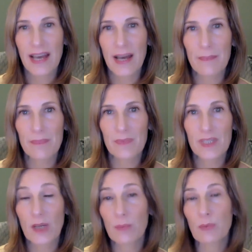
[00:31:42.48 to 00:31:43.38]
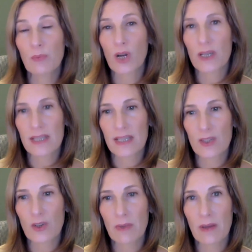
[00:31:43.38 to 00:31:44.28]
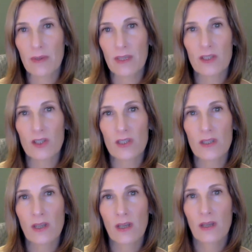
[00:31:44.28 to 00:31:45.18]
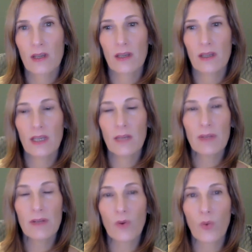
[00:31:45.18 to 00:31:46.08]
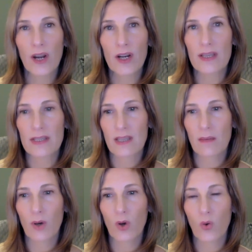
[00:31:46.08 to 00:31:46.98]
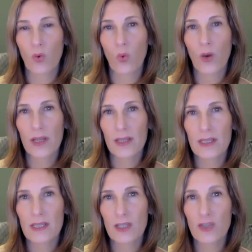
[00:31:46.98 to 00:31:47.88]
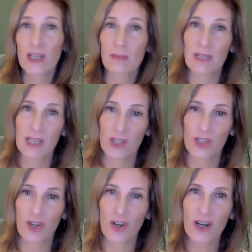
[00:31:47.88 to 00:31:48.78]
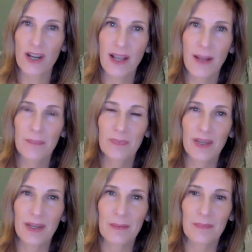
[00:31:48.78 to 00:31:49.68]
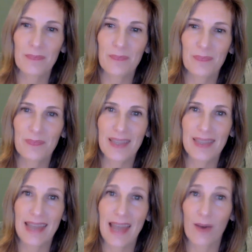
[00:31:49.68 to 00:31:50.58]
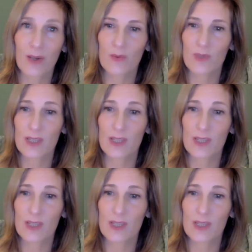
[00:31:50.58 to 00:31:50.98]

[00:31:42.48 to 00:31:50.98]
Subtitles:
to help you process or maybe just get a bit of awareness about what your expectations are and then how to